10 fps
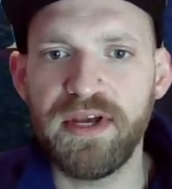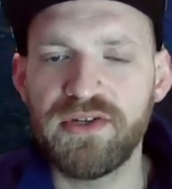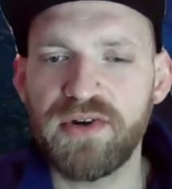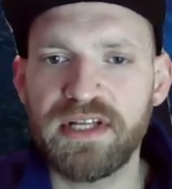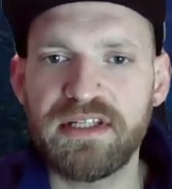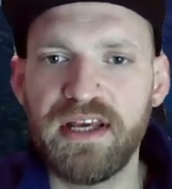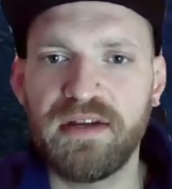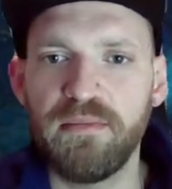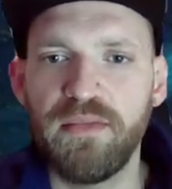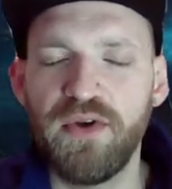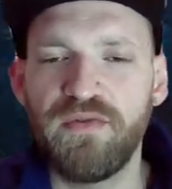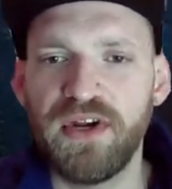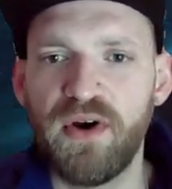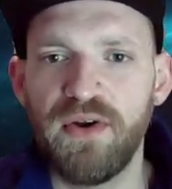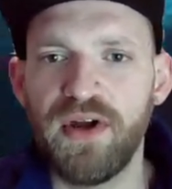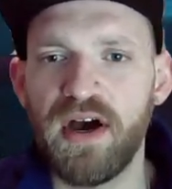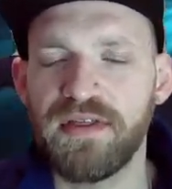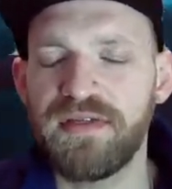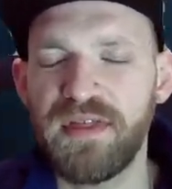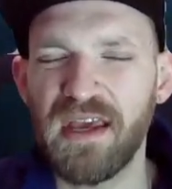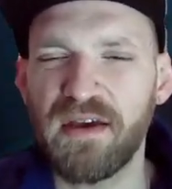interested, moving on. I think